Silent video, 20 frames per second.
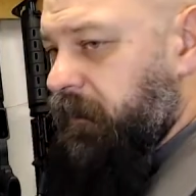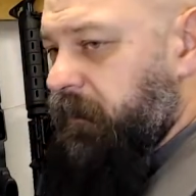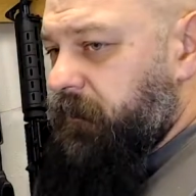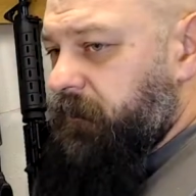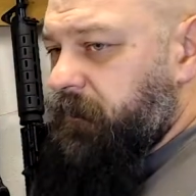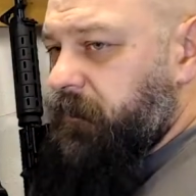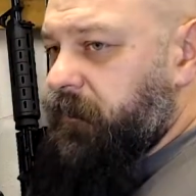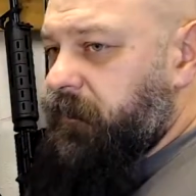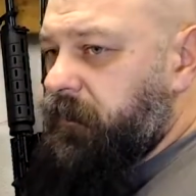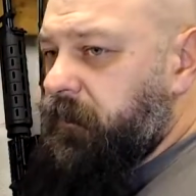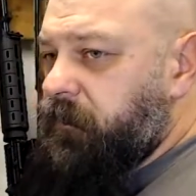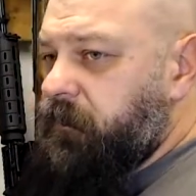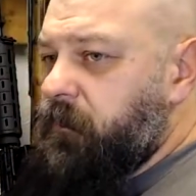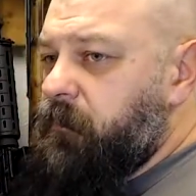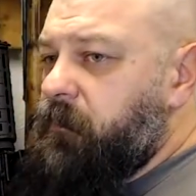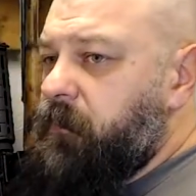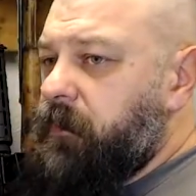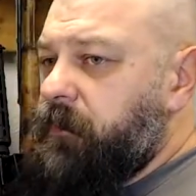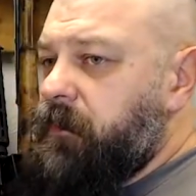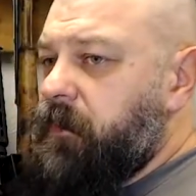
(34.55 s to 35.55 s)
So the things I
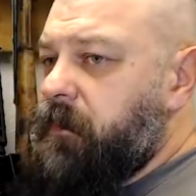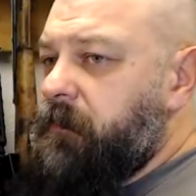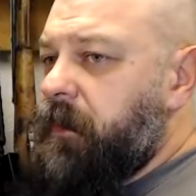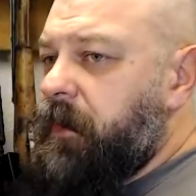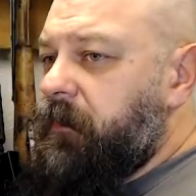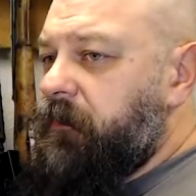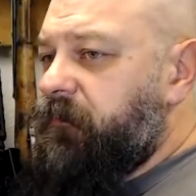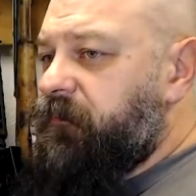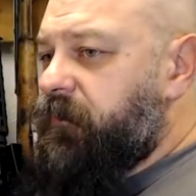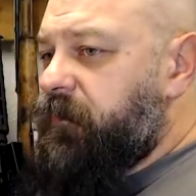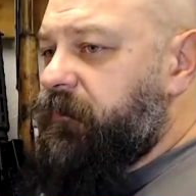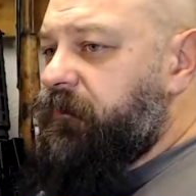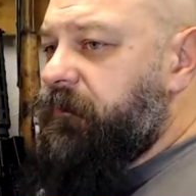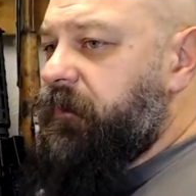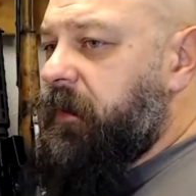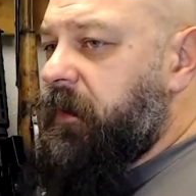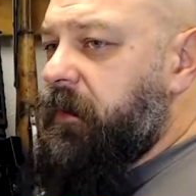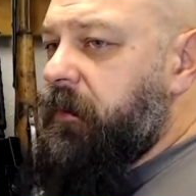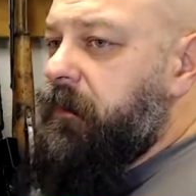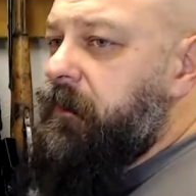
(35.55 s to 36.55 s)
want to talk about, the first
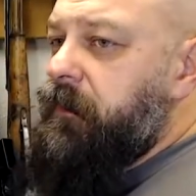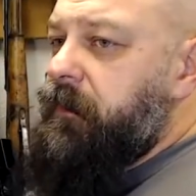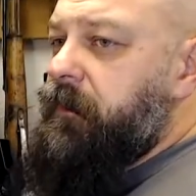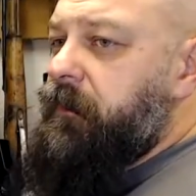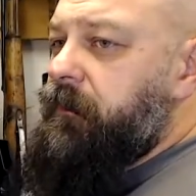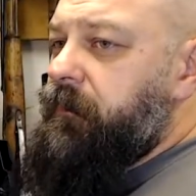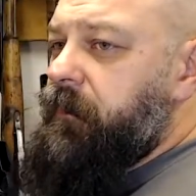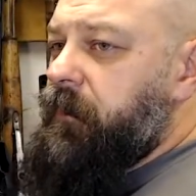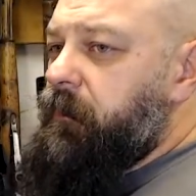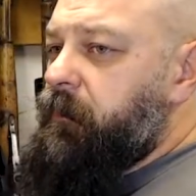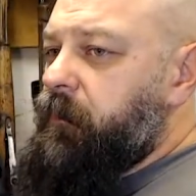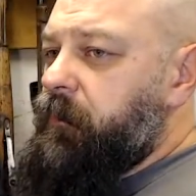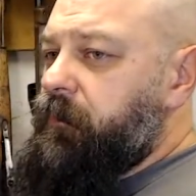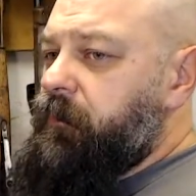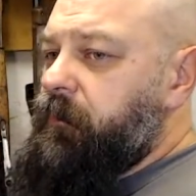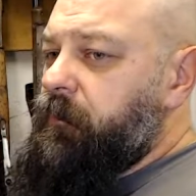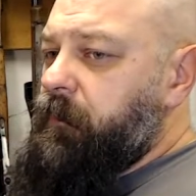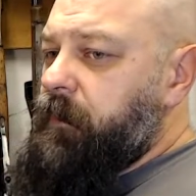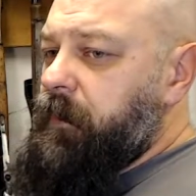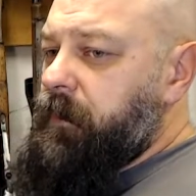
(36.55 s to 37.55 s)
thing that we're
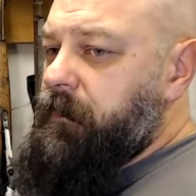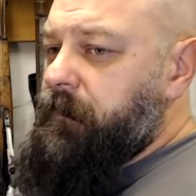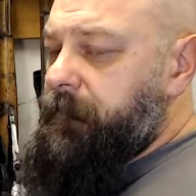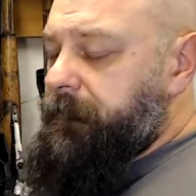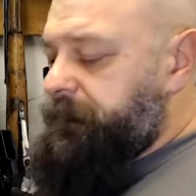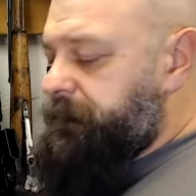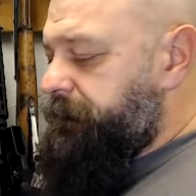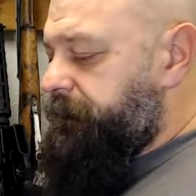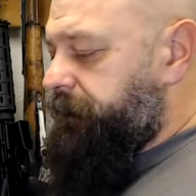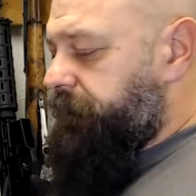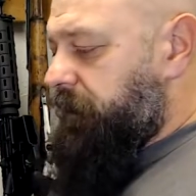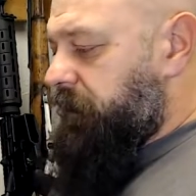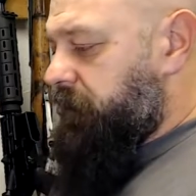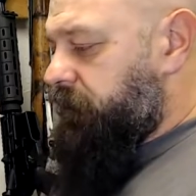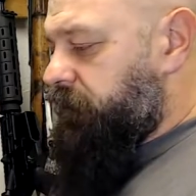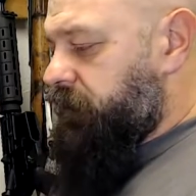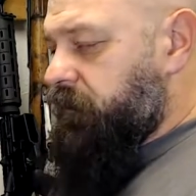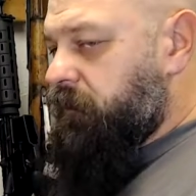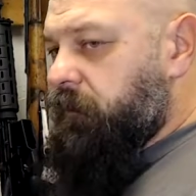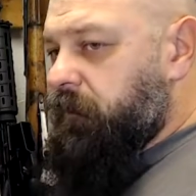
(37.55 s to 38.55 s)
doing
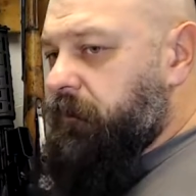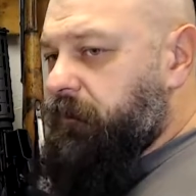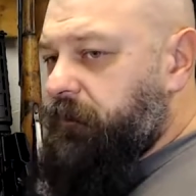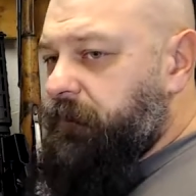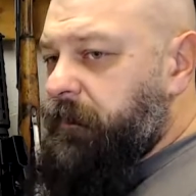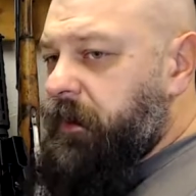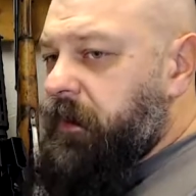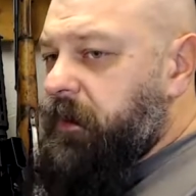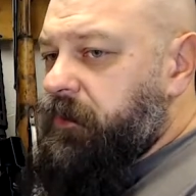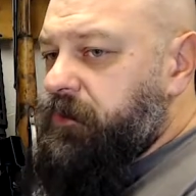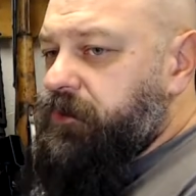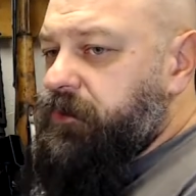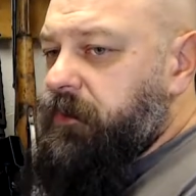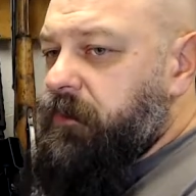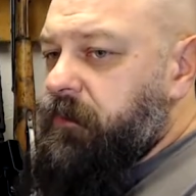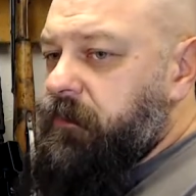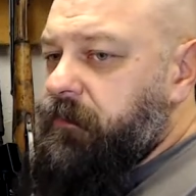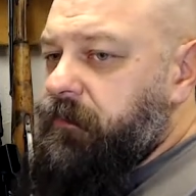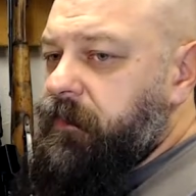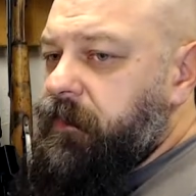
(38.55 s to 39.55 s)
is, of course, making
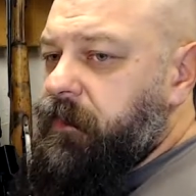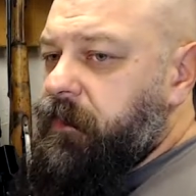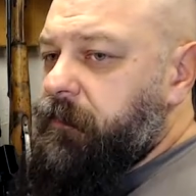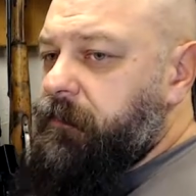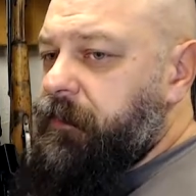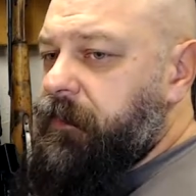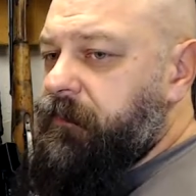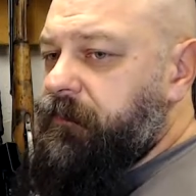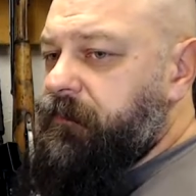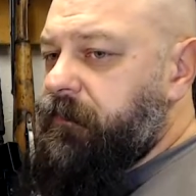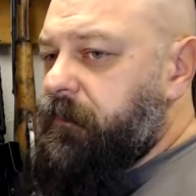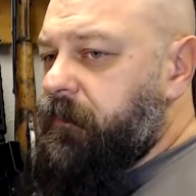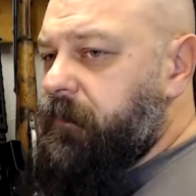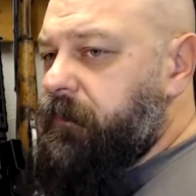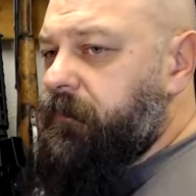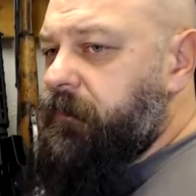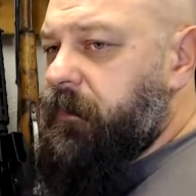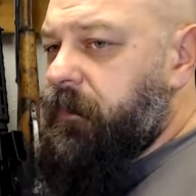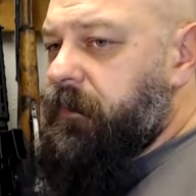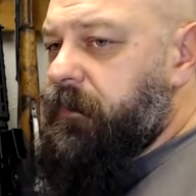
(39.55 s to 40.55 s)
sure that our pistol
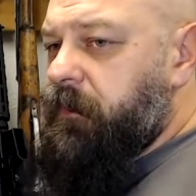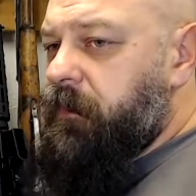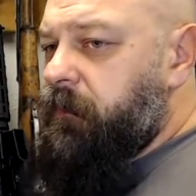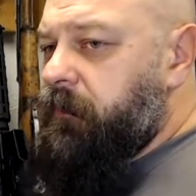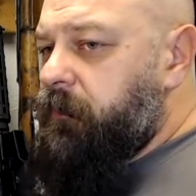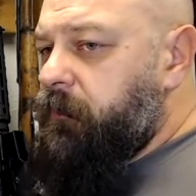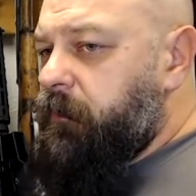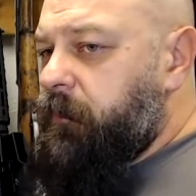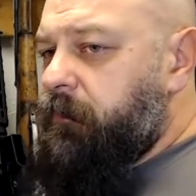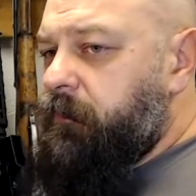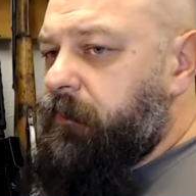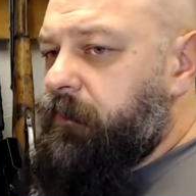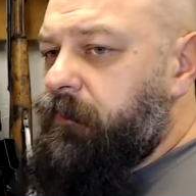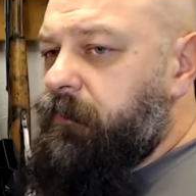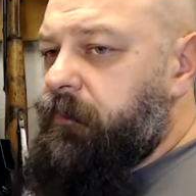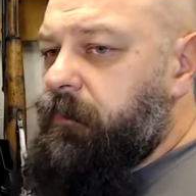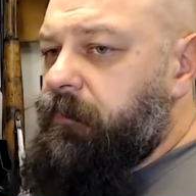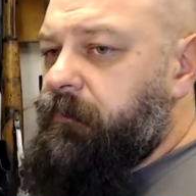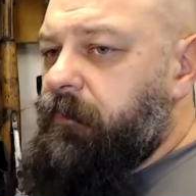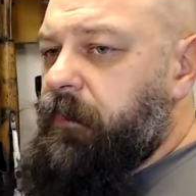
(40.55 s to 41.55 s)
is unloaded when we're
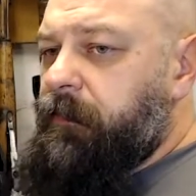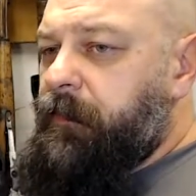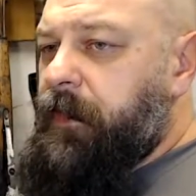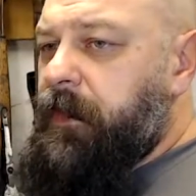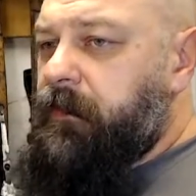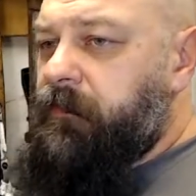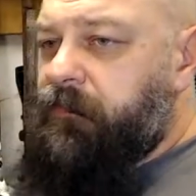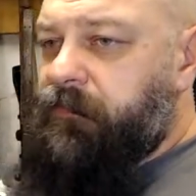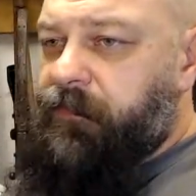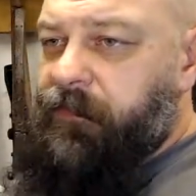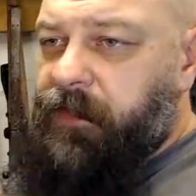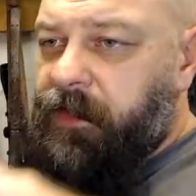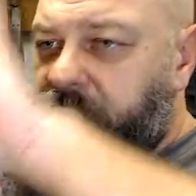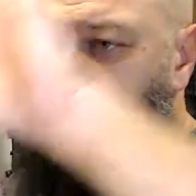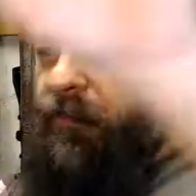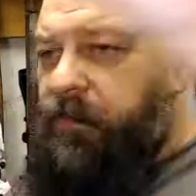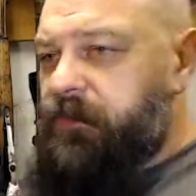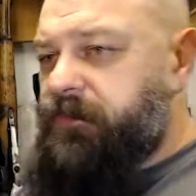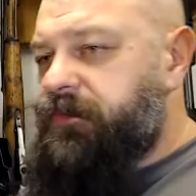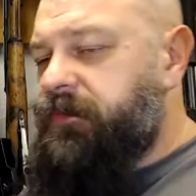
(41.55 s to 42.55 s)
doing our dry practice and the
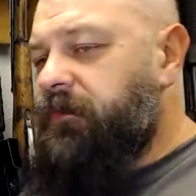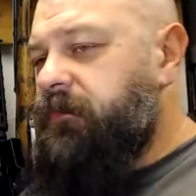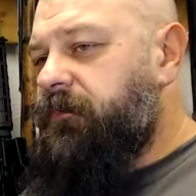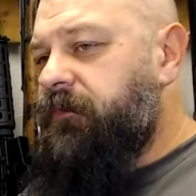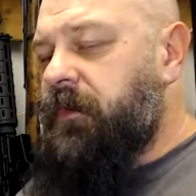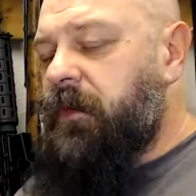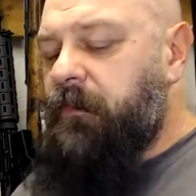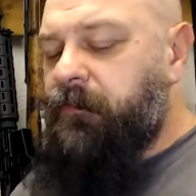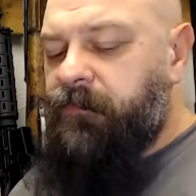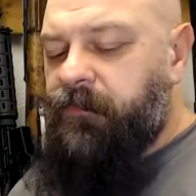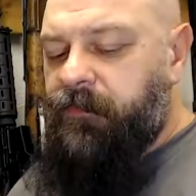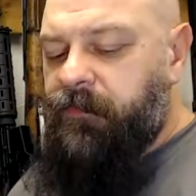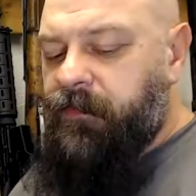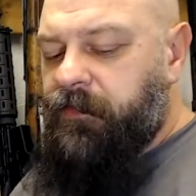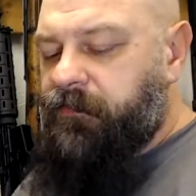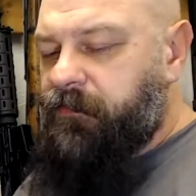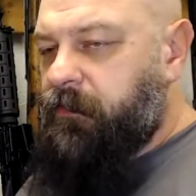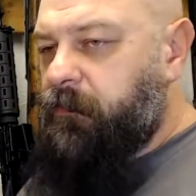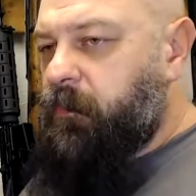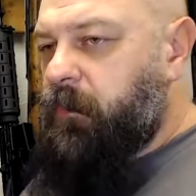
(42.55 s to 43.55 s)
ammunition is absolutely
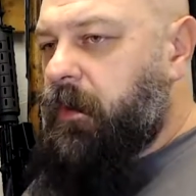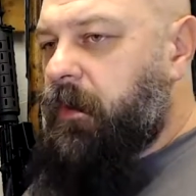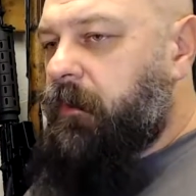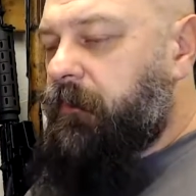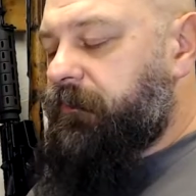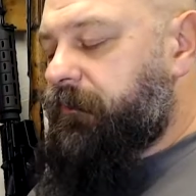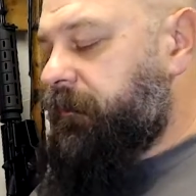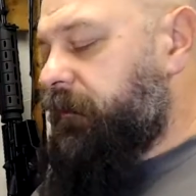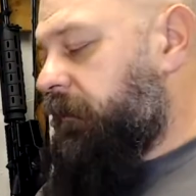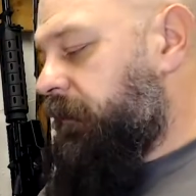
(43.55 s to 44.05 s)
somewhere else.